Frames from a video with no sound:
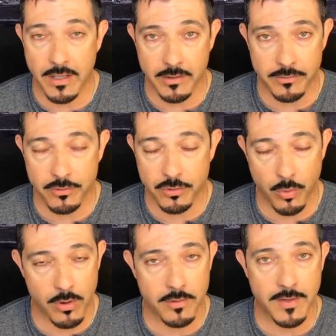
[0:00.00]
a
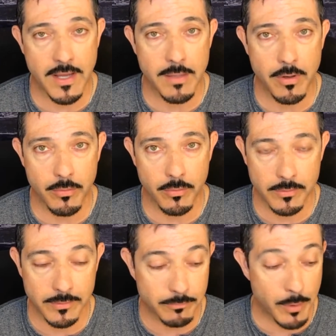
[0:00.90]
shorter time
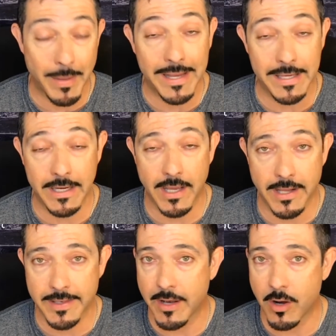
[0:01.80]
remaining
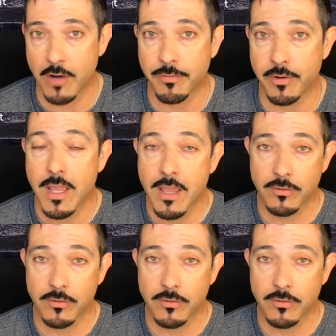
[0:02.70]
on that offer.